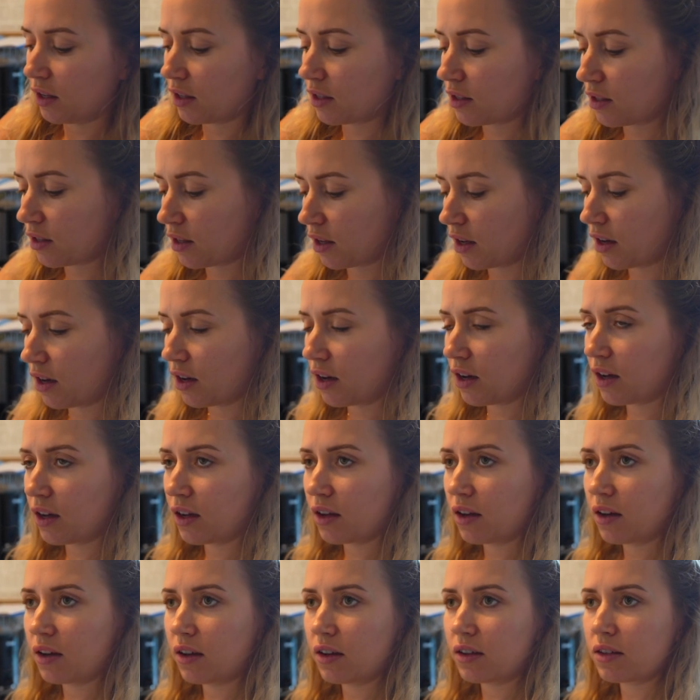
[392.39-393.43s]
It's
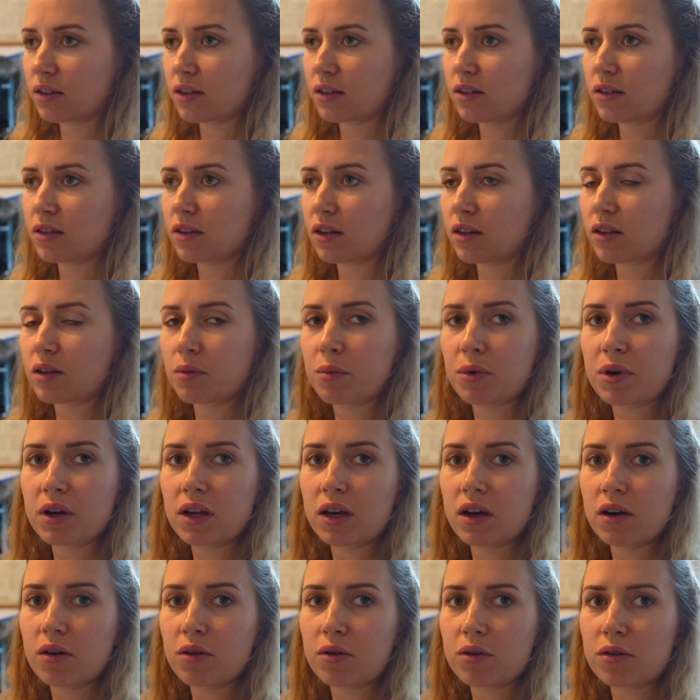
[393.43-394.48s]
the, is this Santa
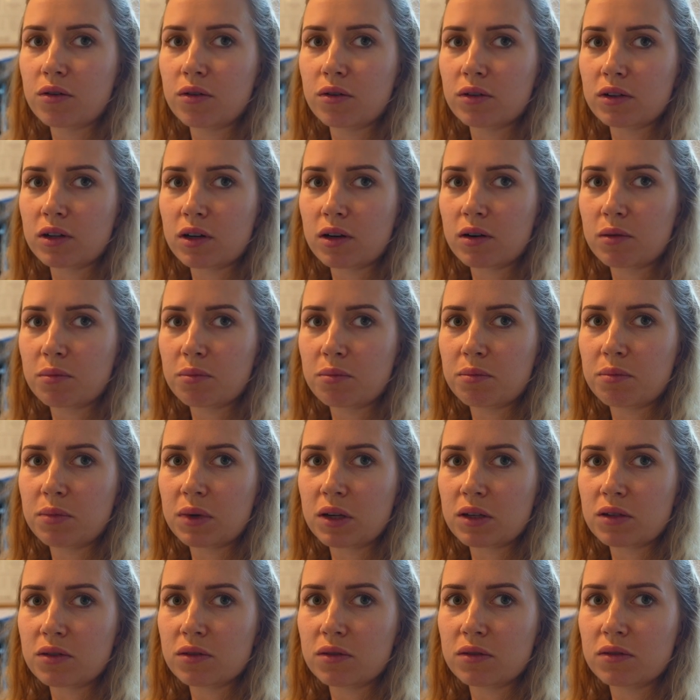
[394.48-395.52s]
Maria or Old El
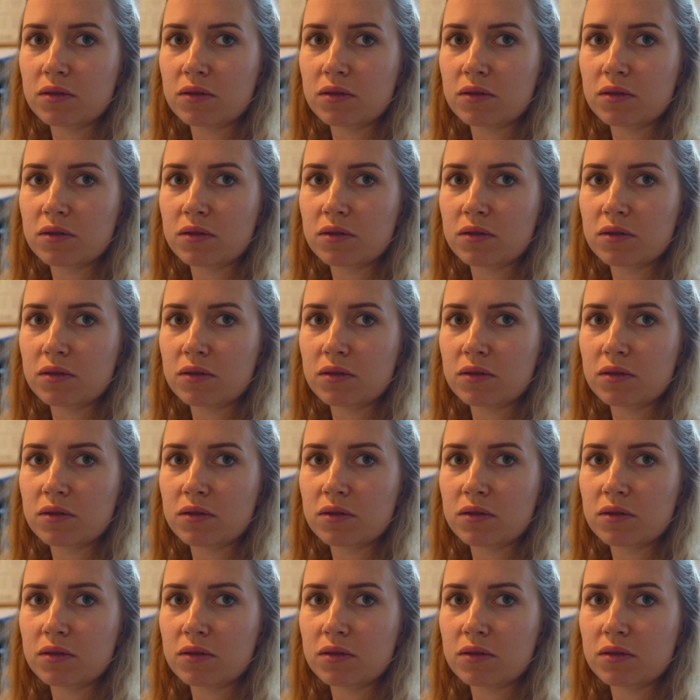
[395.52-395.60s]
Paso?